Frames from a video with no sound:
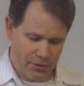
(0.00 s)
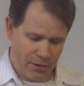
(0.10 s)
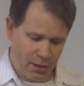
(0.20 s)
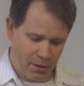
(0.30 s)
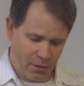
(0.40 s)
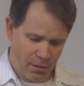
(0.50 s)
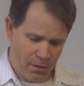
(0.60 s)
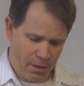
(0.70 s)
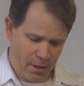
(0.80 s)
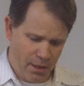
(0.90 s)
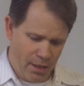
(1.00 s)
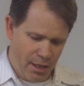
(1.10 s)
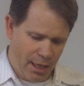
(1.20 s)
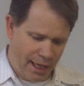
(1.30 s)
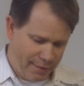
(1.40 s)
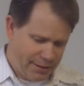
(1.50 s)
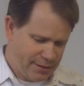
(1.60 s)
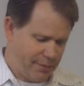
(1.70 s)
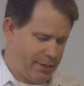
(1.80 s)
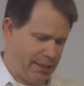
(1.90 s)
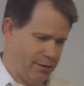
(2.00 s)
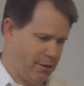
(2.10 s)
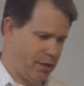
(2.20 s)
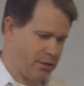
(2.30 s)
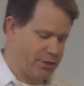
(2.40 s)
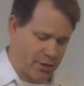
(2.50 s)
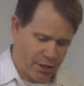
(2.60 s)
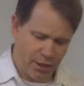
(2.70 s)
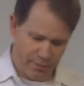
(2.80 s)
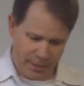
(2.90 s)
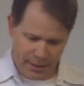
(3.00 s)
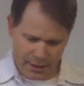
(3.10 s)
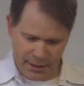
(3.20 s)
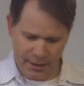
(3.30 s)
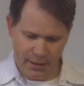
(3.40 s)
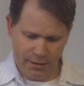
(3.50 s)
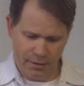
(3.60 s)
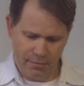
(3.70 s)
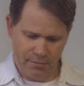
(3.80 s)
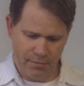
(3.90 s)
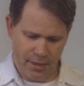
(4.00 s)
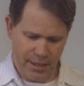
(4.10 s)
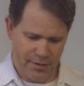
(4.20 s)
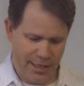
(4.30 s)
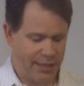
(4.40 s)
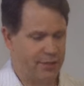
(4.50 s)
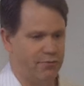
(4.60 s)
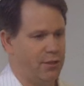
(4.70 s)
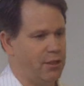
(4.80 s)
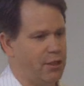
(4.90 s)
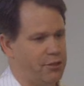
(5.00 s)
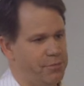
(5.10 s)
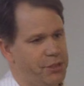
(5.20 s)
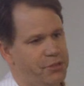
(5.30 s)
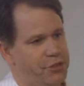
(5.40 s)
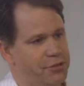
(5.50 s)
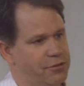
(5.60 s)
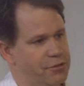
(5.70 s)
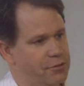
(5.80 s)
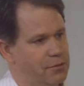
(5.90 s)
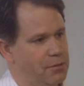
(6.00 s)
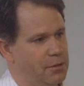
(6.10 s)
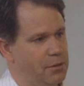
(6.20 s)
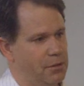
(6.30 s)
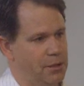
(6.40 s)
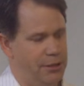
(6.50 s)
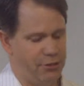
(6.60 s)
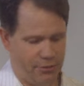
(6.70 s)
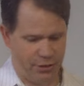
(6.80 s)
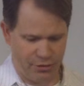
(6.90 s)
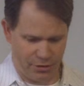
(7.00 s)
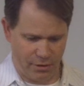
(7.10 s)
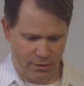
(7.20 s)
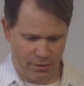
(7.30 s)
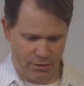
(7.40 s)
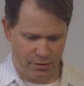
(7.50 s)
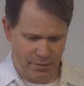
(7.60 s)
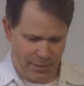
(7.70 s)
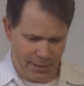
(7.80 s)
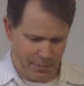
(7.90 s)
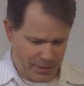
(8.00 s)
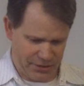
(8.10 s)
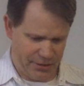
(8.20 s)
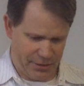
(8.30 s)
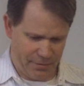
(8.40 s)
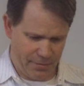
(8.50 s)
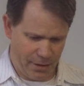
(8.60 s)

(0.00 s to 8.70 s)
So having somebody acknowledge our humanity and thank us for our contributions is crucial to being a person.